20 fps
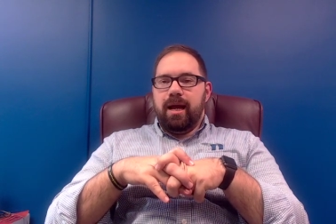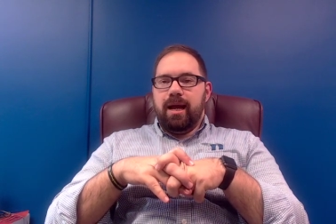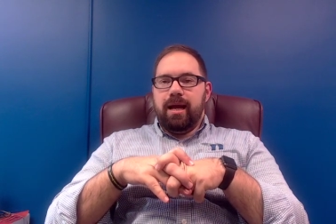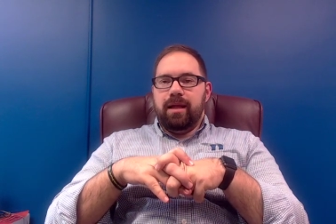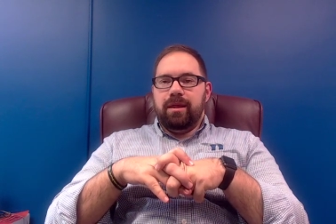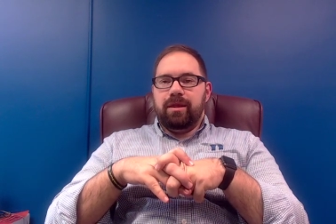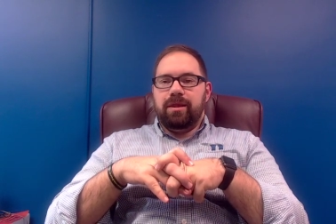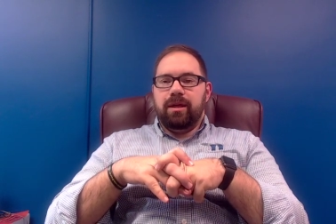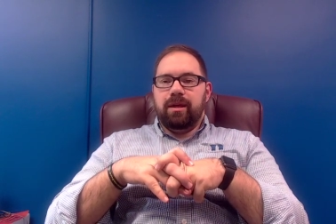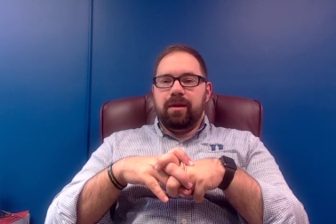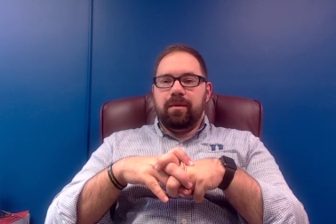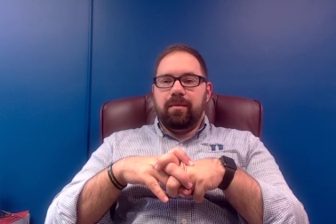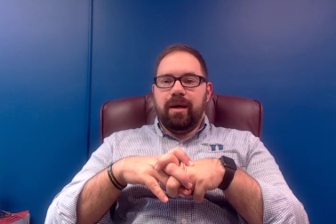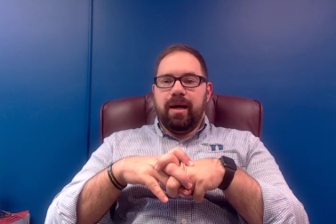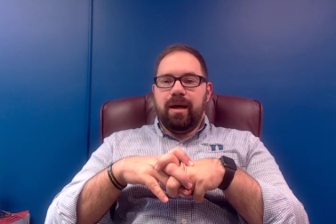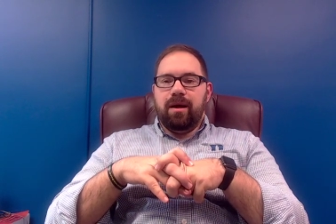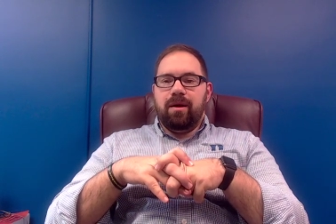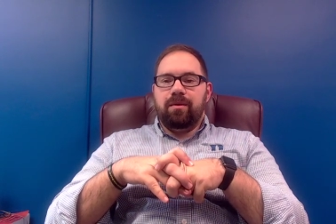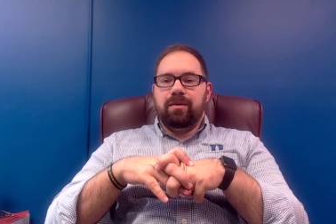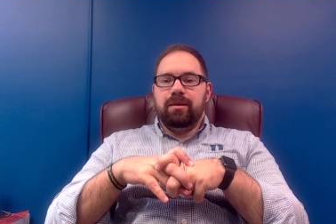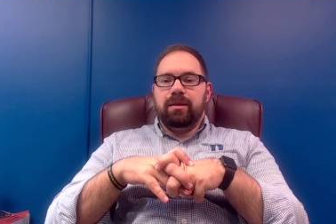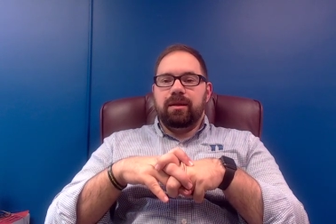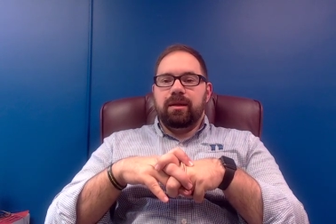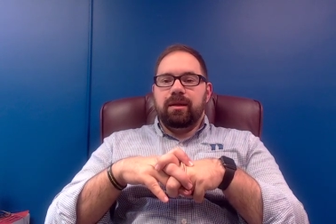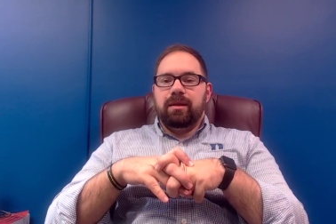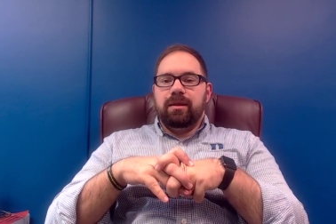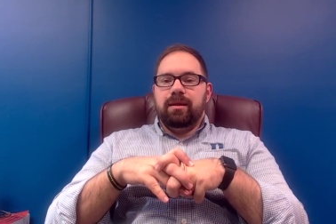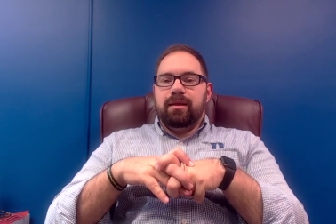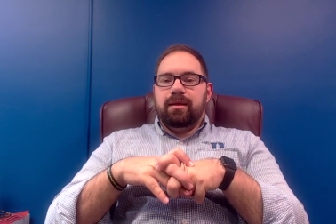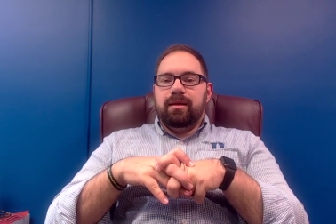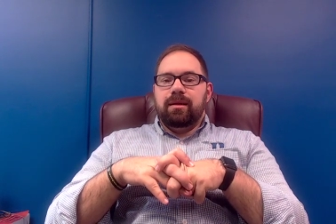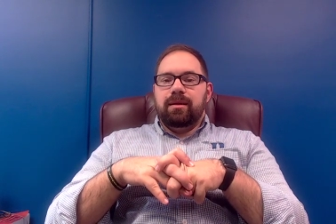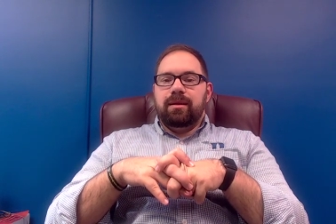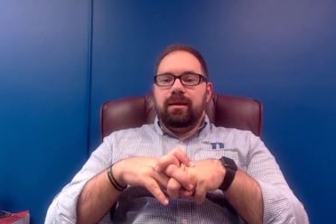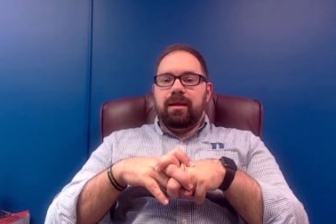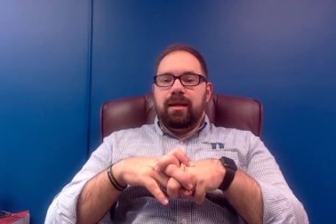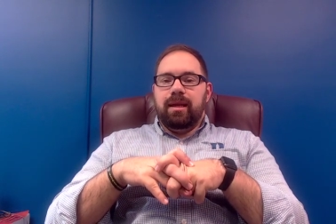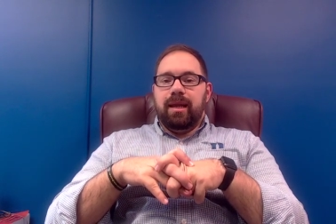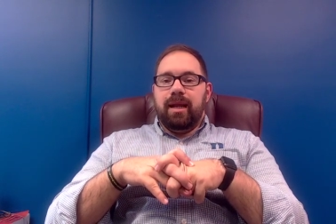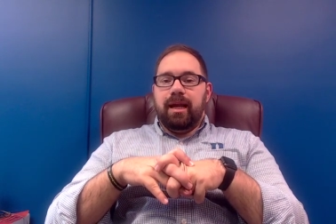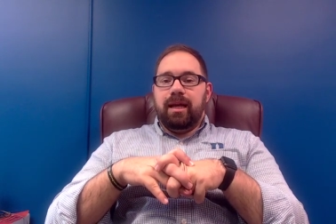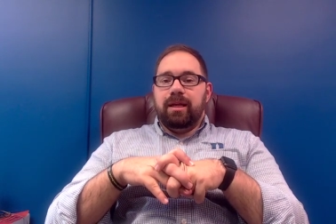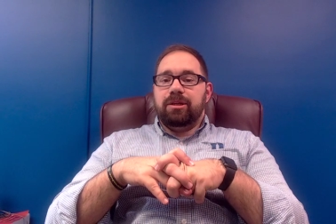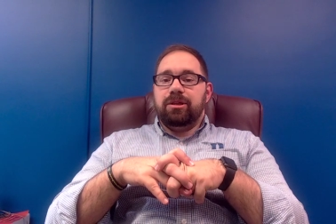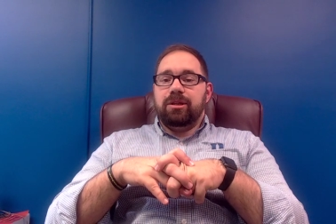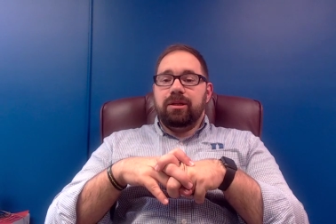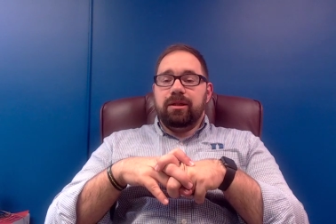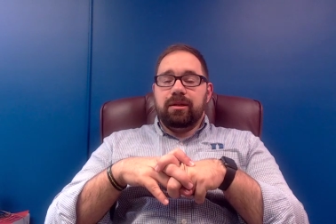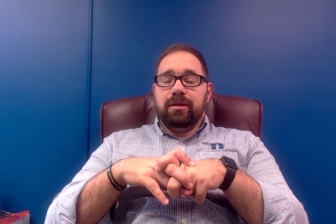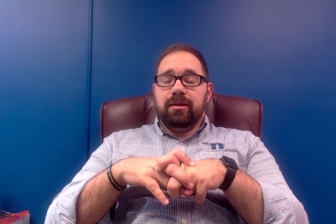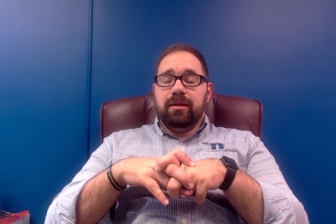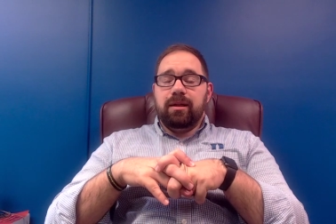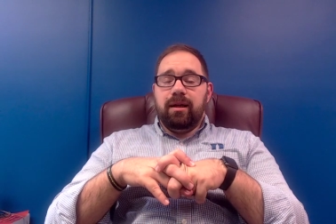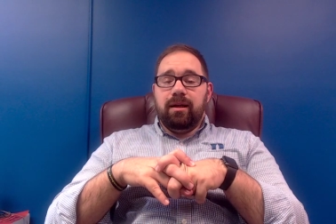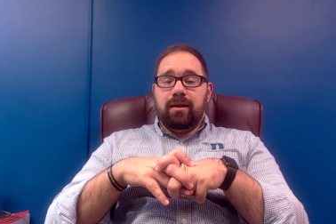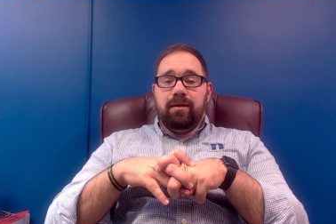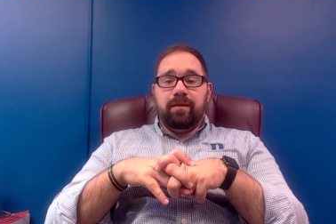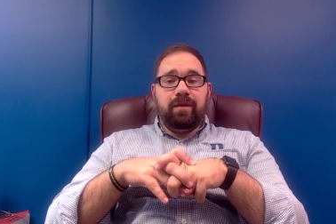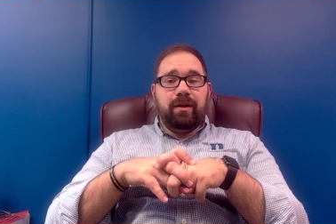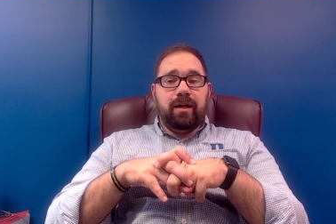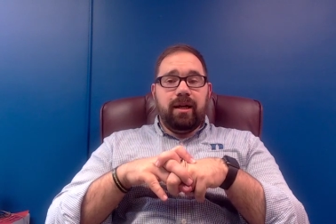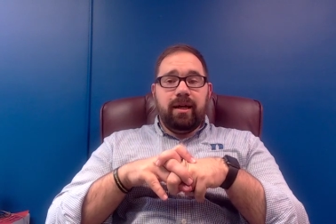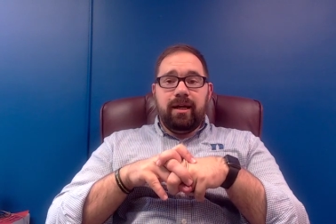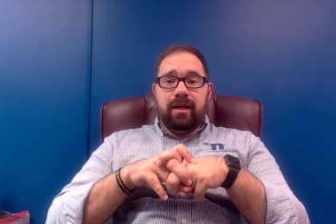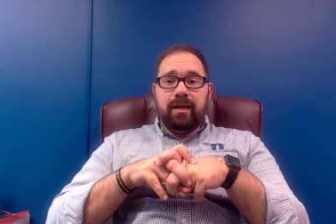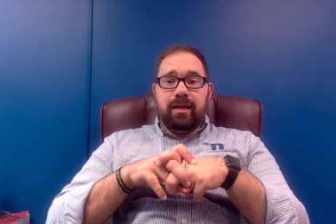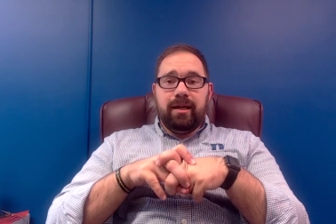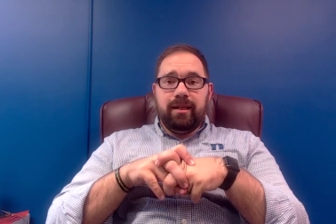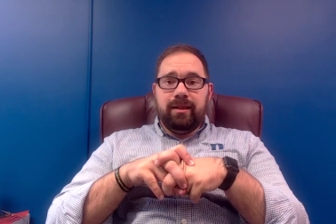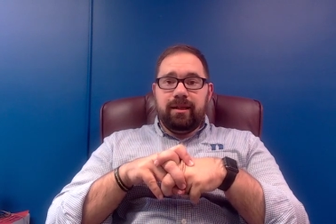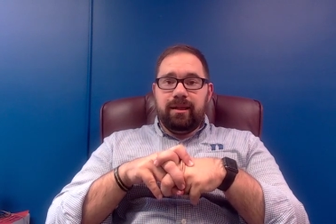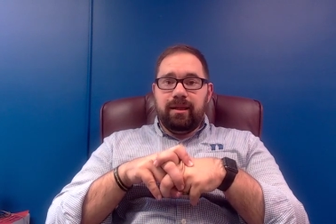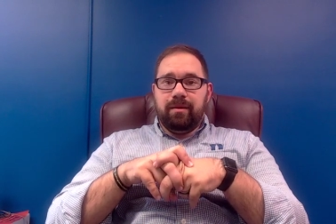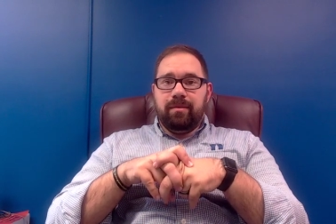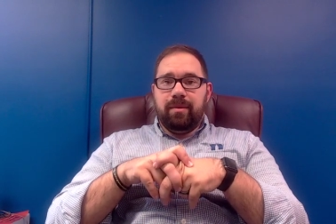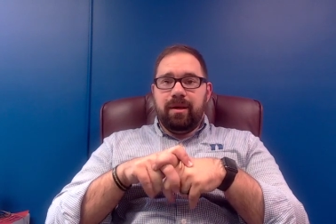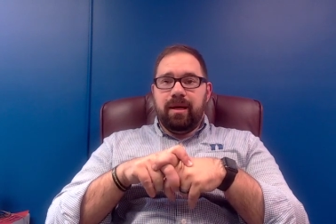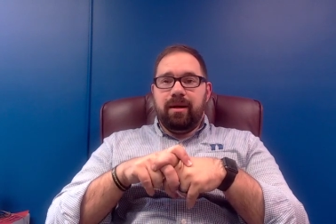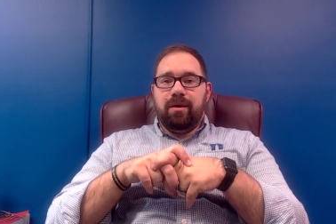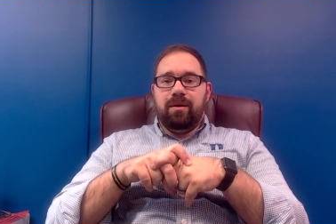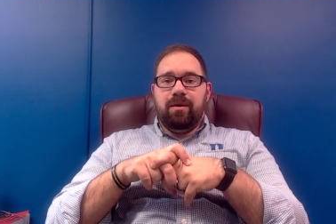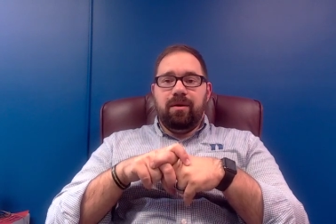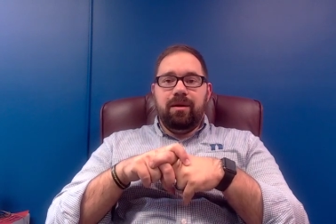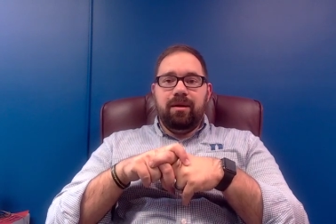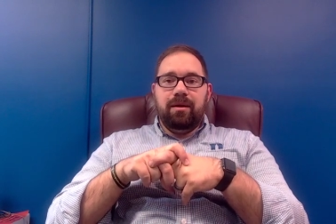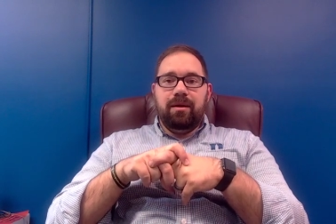think about the nature of God. I think about